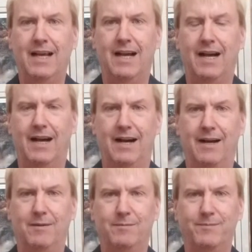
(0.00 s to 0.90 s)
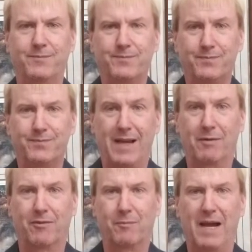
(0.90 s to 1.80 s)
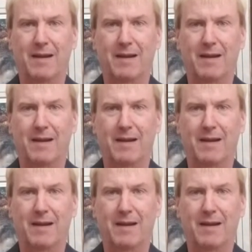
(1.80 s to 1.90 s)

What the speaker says: That was back